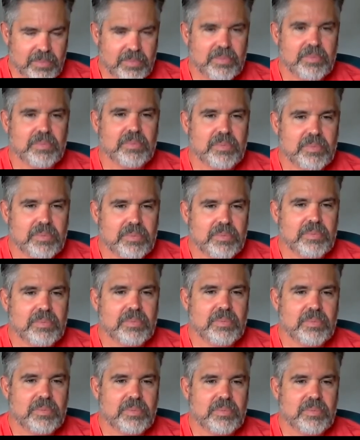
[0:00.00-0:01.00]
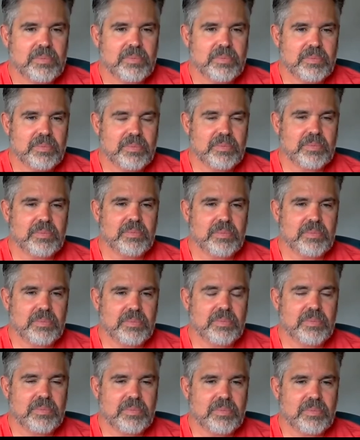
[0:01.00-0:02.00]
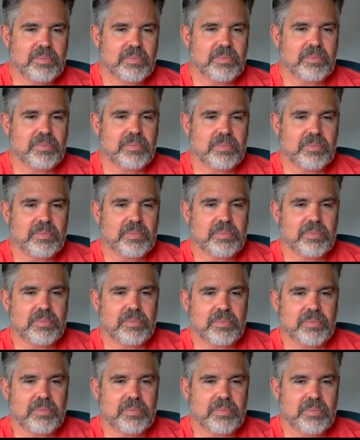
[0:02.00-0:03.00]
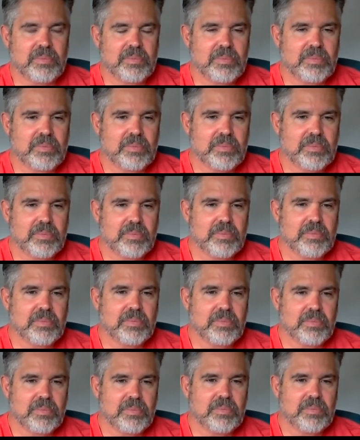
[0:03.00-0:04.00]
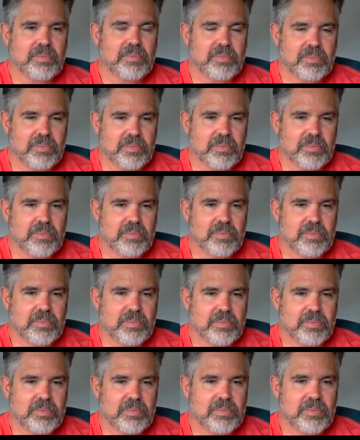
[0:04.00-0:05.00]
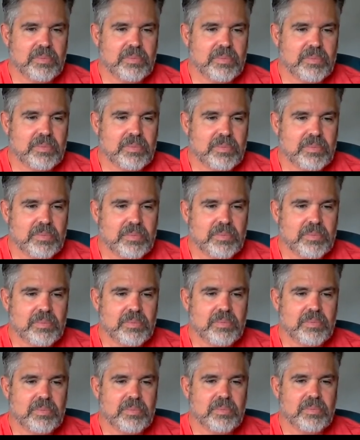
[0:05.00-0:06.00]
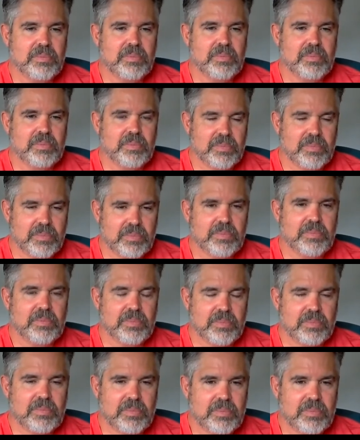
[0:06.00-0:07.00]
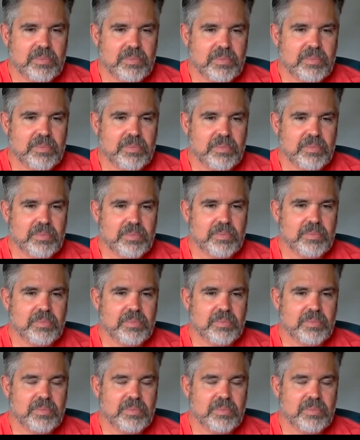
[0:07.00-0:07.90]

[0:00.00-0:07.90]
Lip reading: [no speech]